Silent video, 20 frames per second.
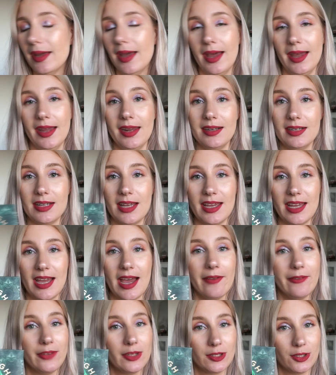and I
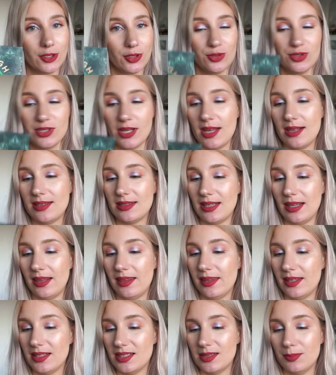have two shades in
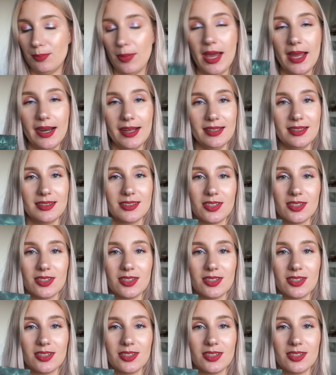this palette,